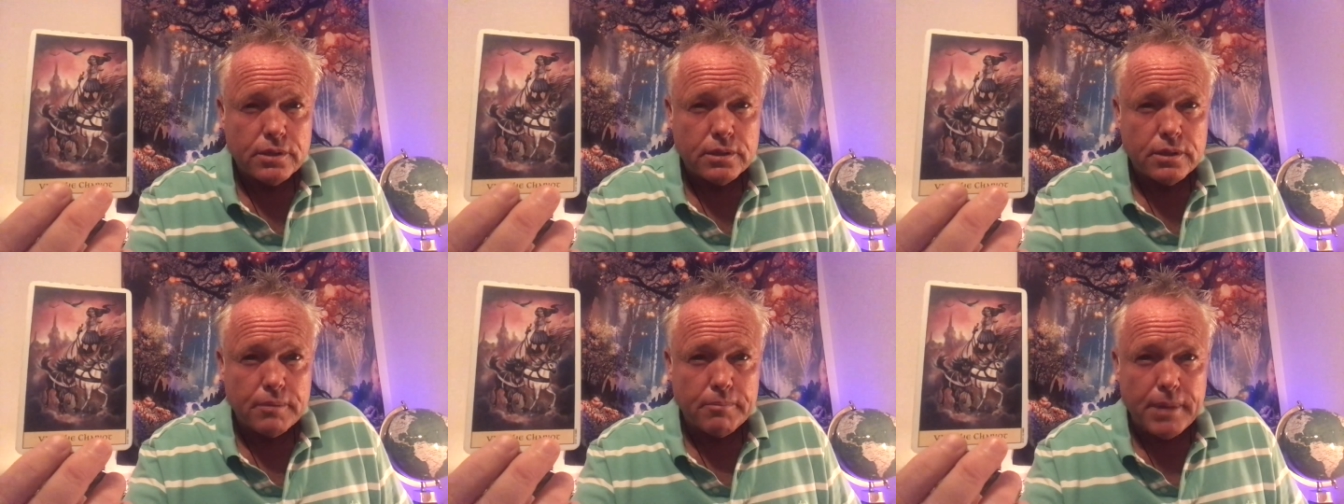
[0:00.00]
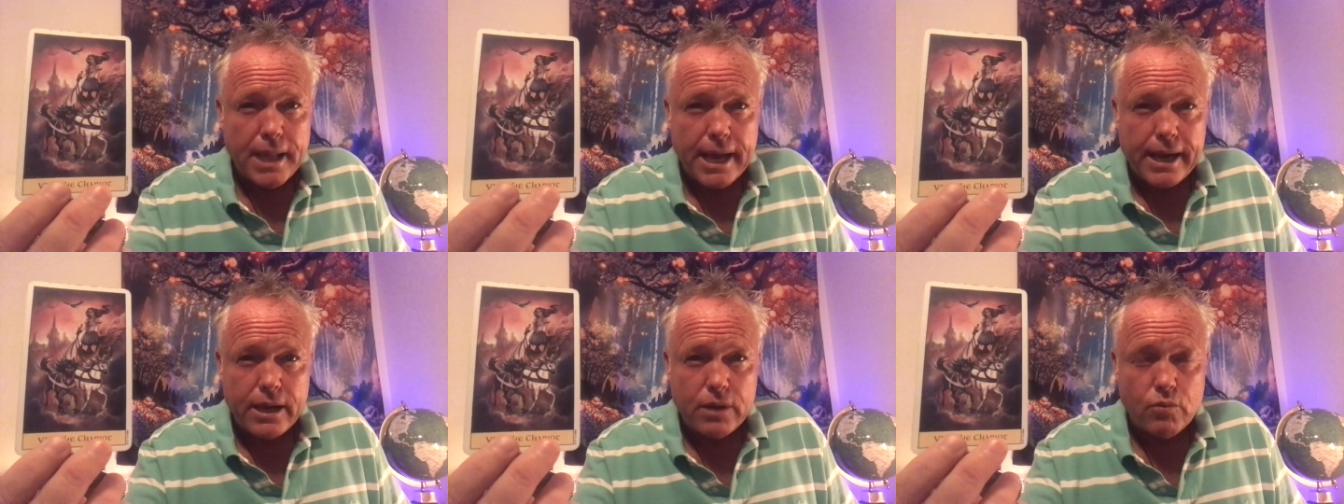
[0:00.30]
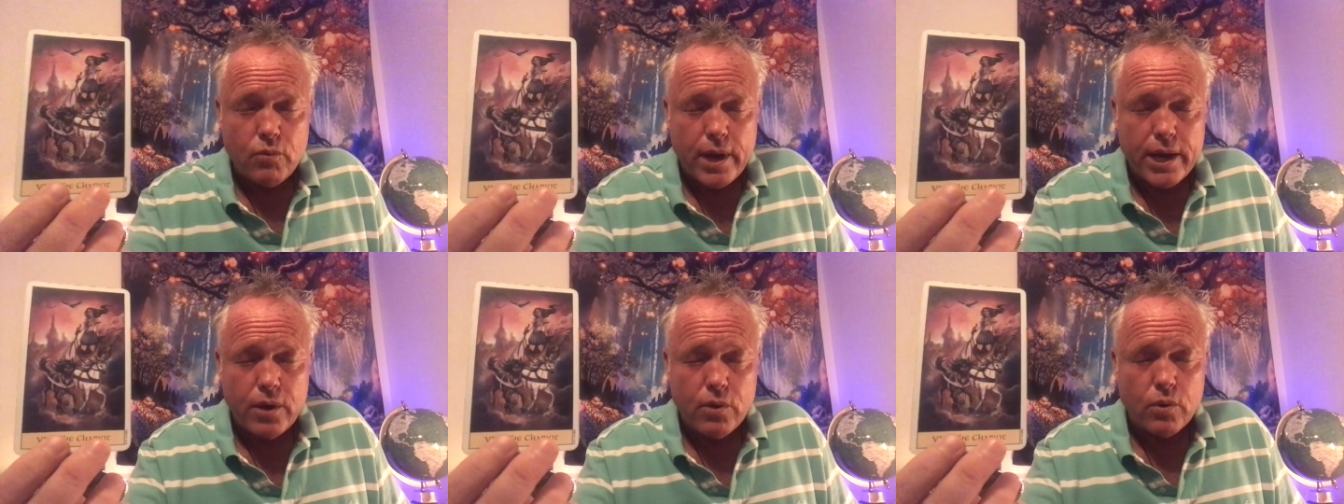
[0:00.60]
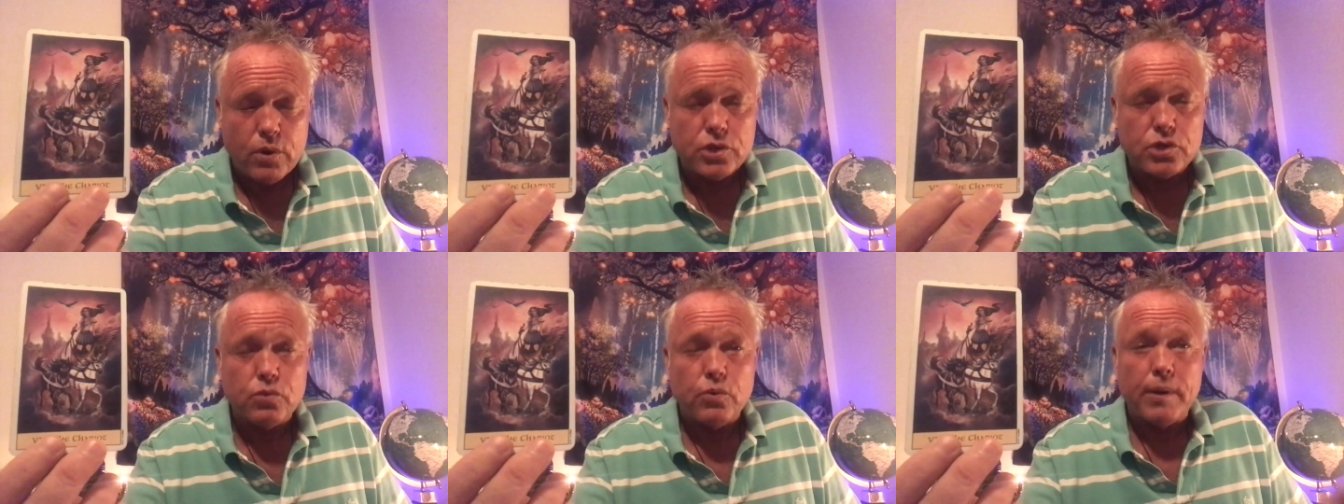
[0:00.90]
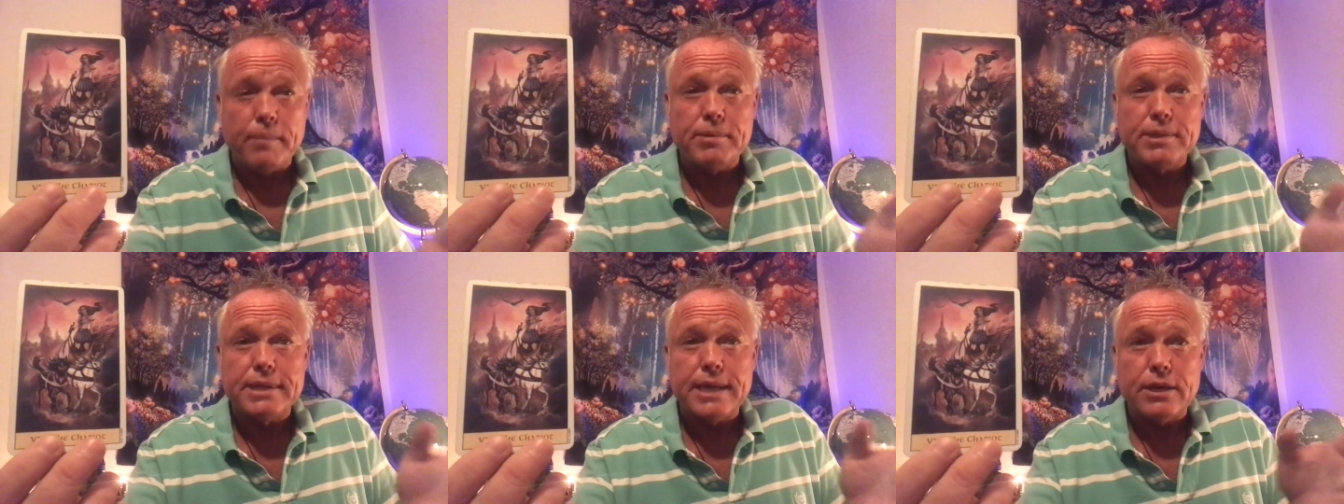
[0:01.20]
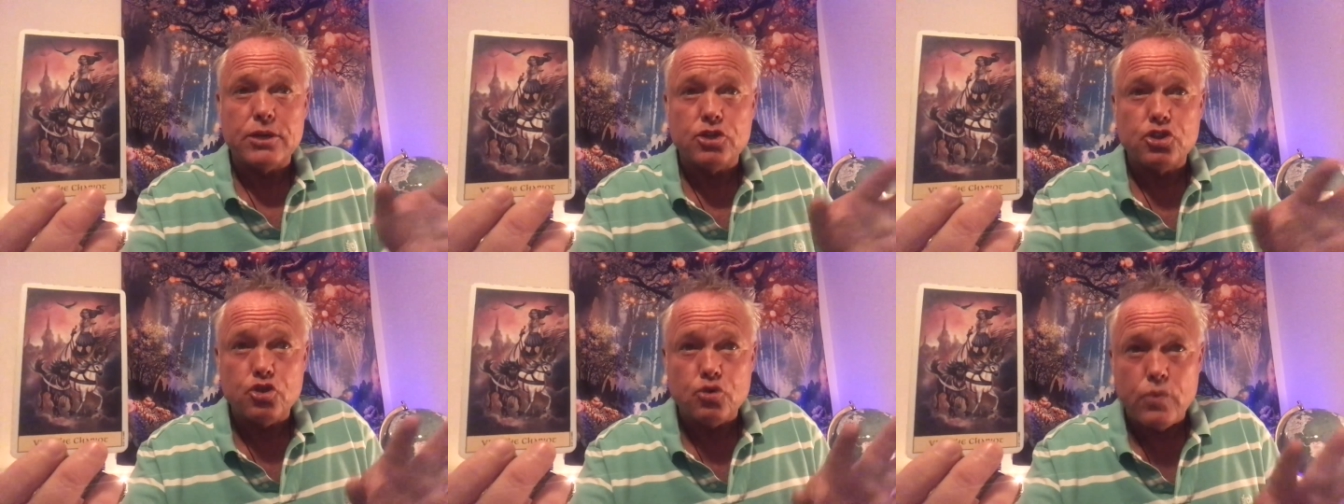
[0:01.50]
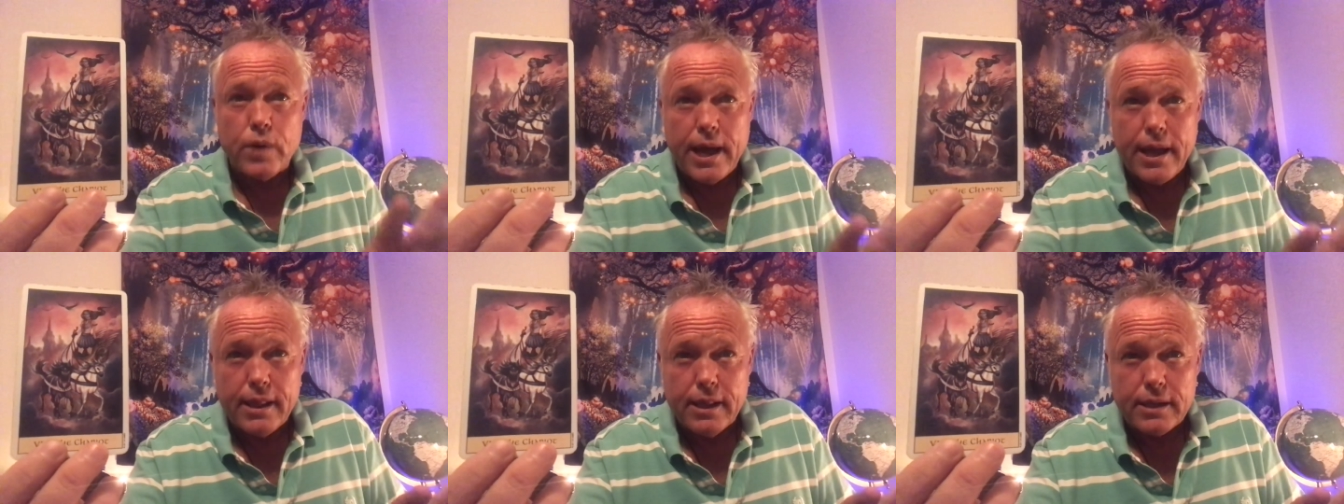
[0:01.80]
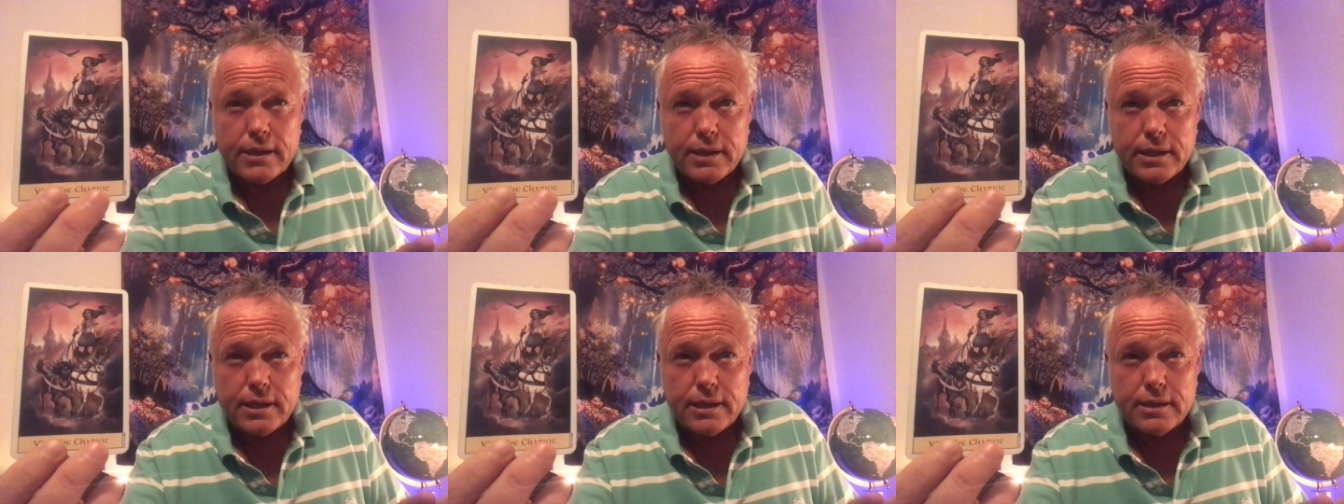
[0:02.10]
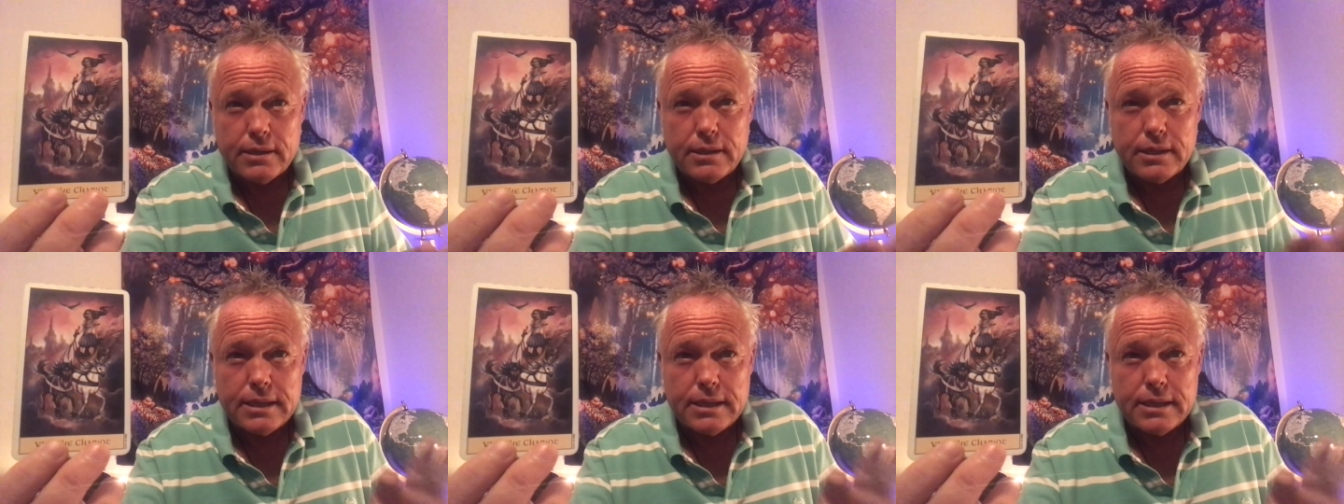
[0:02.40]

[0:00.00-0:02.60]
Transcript: The black and white horse represent duality,